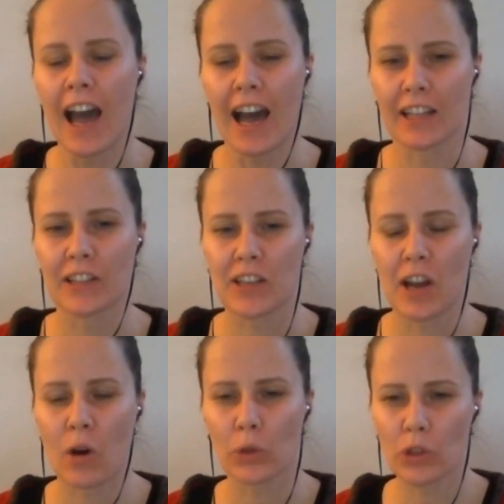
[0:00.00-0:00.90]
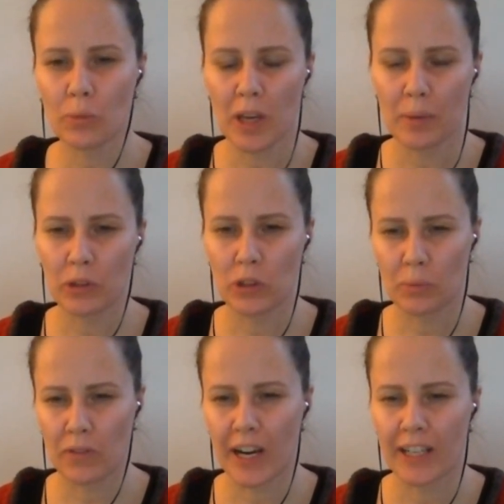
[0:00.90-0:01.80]
And would you be able to
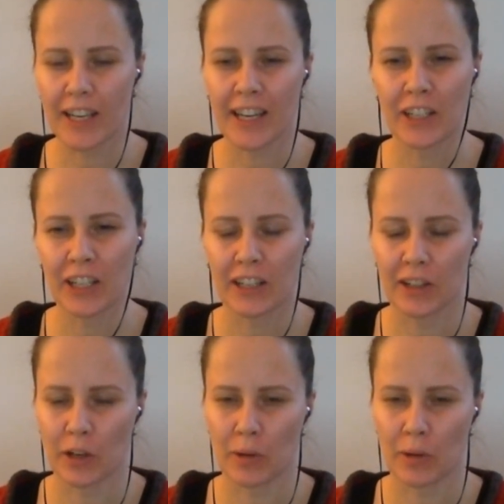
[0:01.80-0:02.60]
provide any